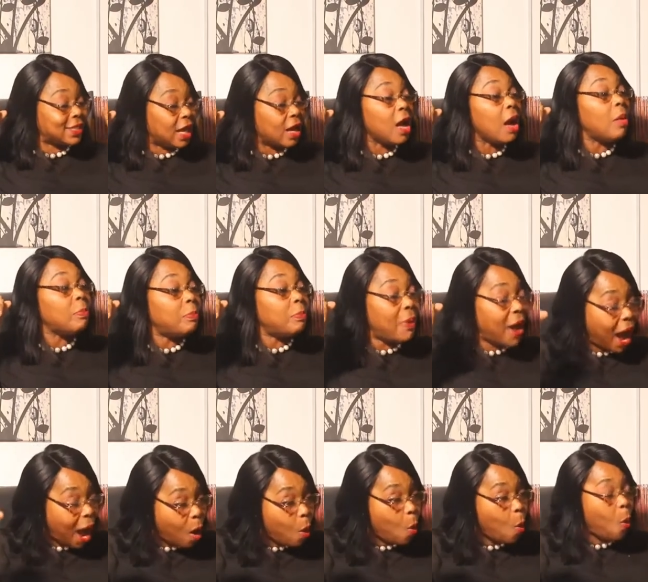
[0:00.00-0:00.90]
the
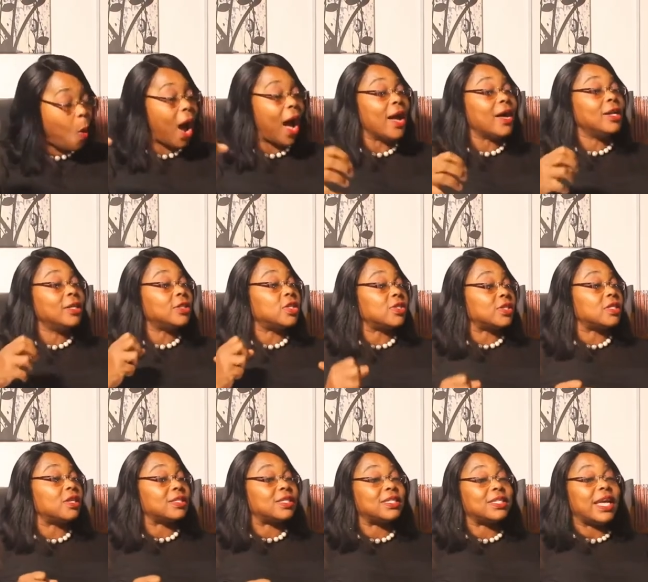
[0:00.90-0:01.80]
power to
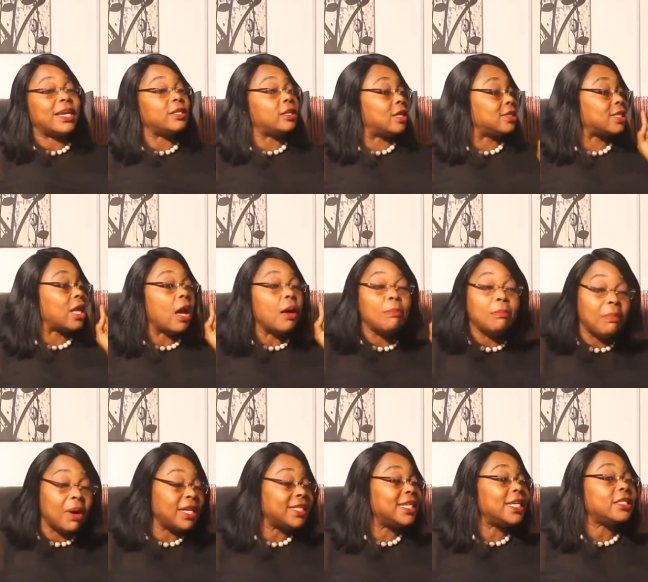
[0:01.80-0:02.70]
sustain us.
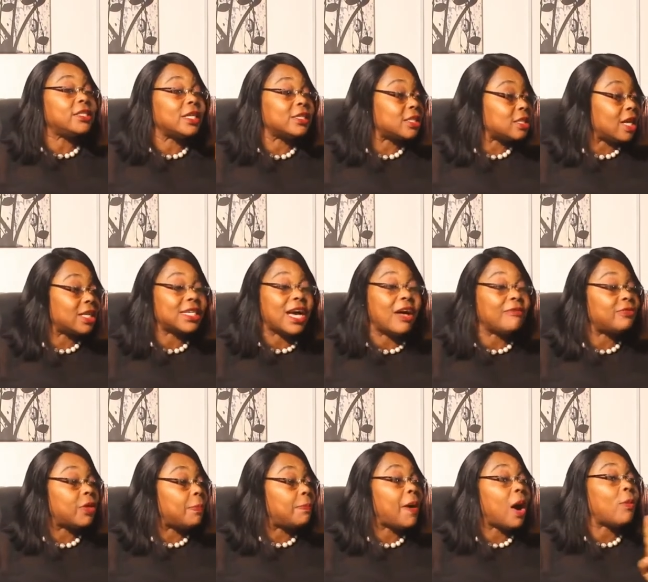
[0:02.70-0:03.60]
Money does not have
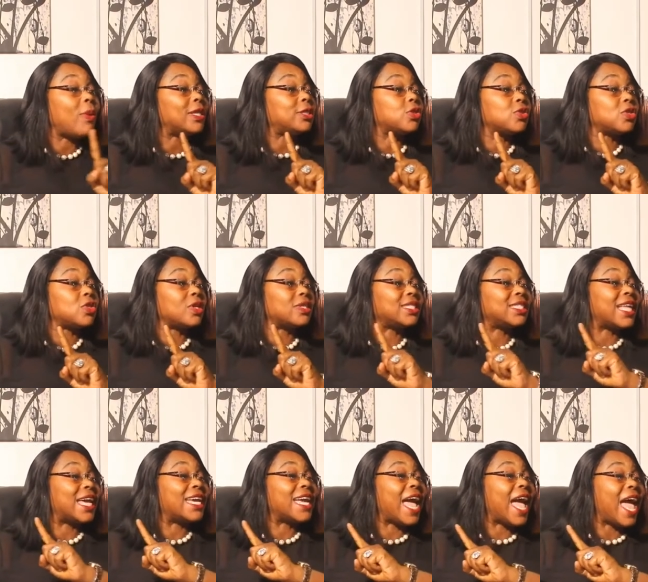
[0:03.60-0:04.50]
the power to
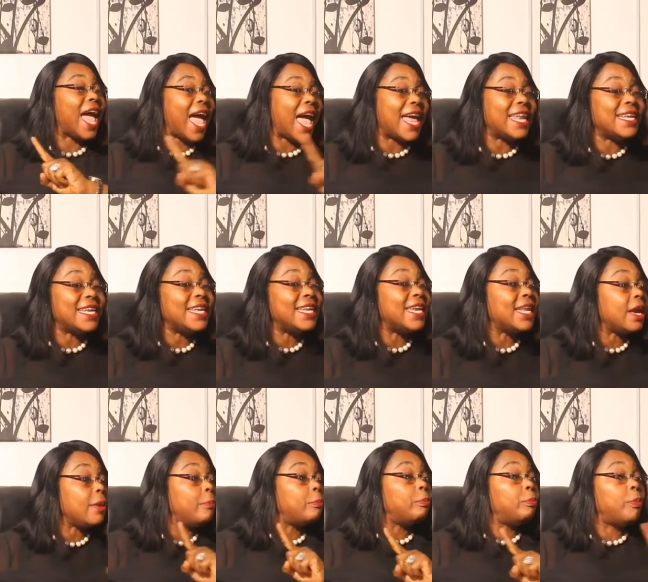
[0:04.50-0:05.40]
sustain
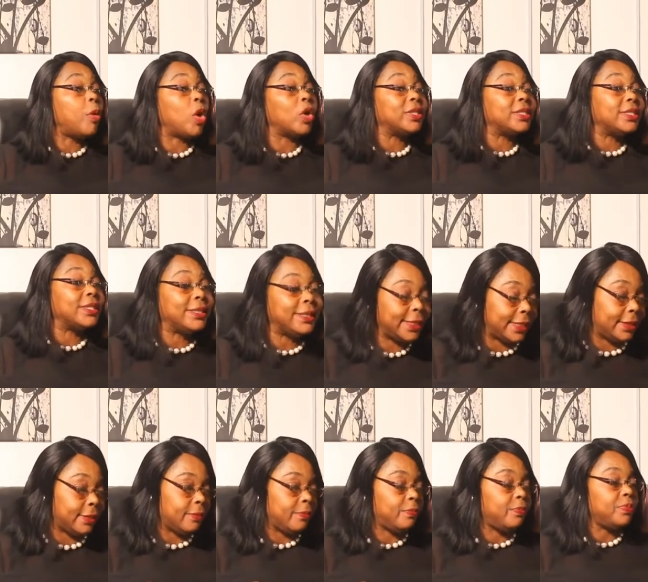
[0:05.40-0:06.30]
anybody.
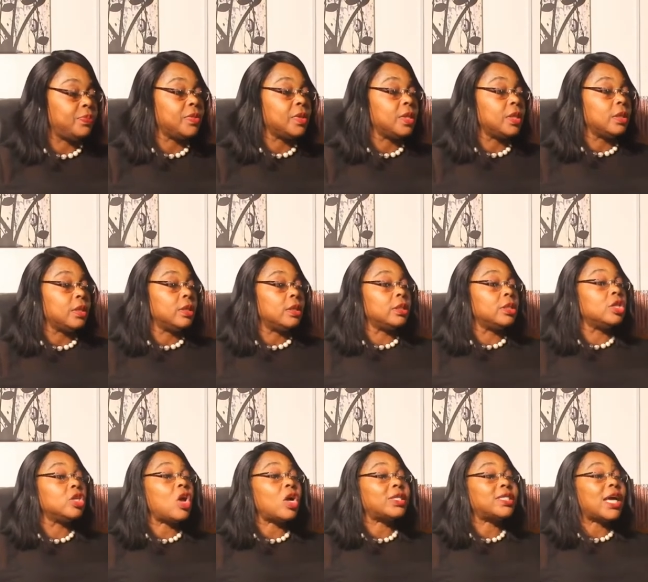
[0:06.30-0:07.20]

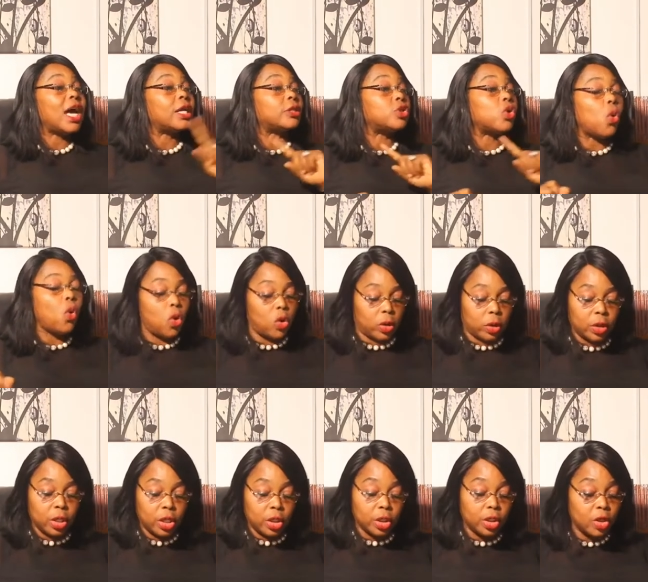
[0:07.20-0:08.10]
Not at
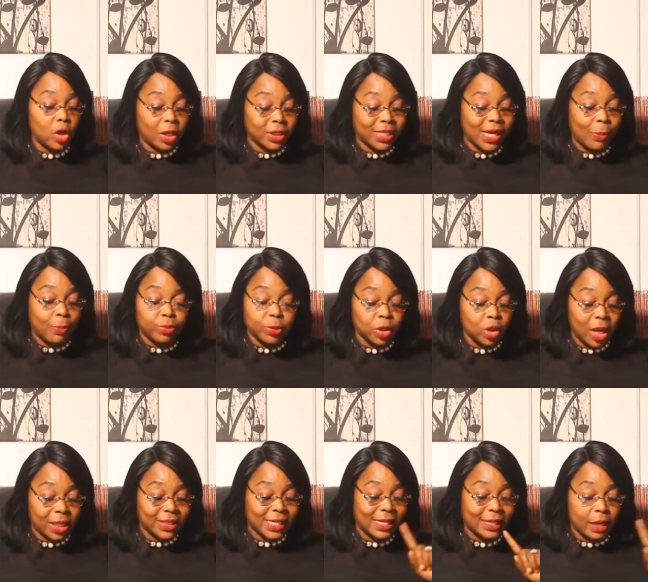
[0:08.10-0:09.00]
all. Not a,
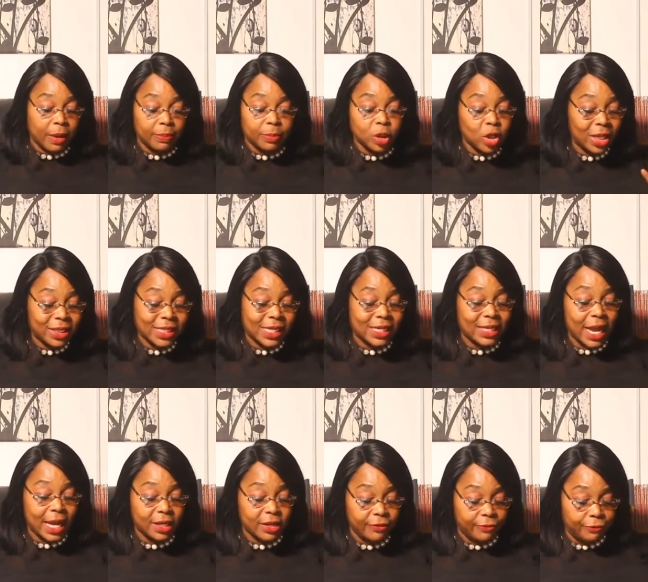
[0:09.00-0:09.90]
not in a, not in
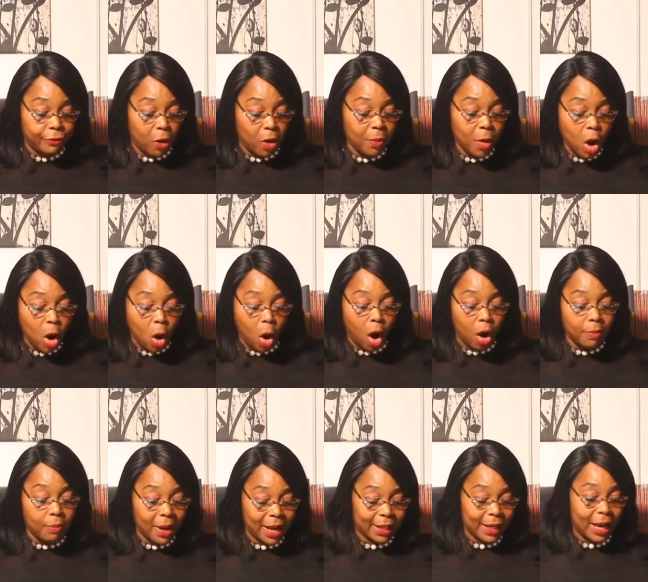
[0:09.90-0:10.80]
any form
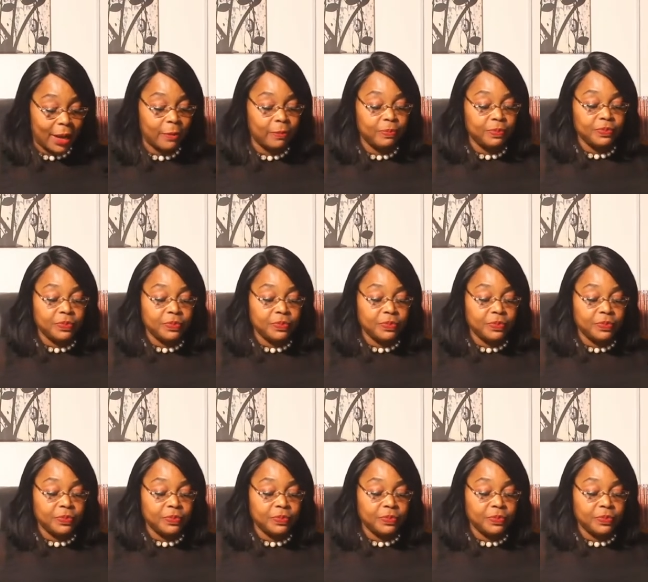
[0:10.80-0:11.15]
or manner.